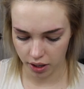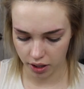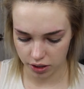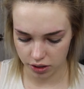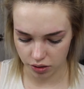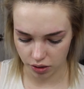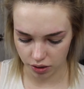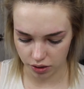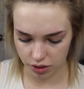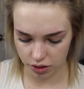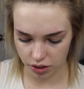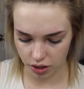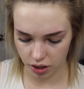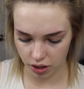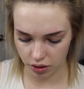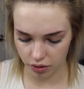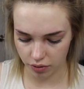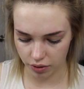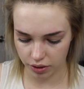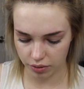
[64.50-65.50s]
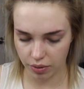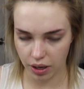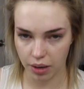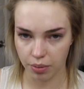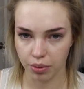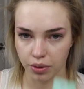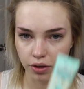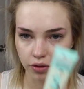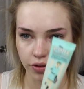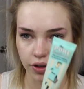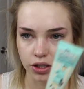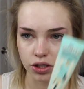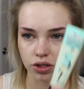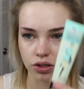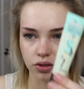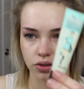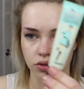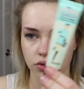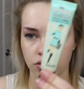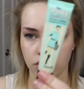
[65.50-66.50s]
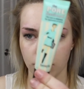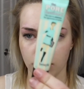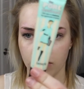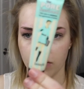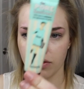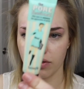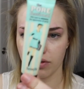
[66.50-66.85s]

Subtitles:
So I'll start with my Porefessional